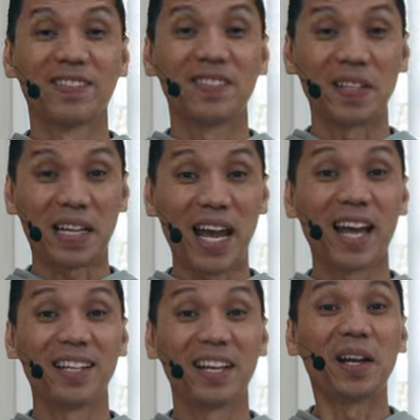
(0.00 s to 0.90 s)
you
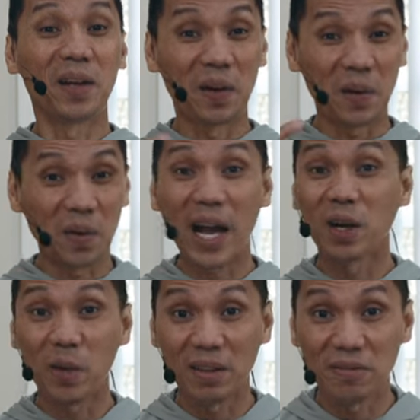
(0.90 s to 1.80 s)
can right
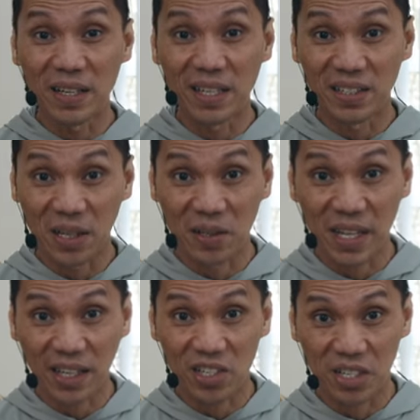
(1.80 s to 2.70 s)
away feel the
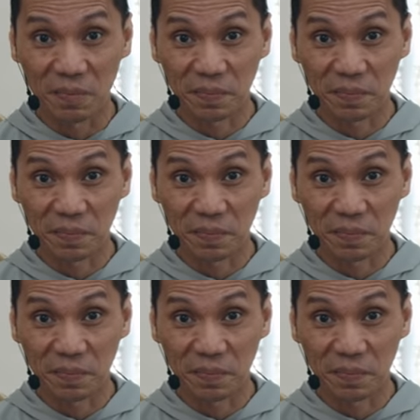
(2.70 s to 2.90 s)
connection.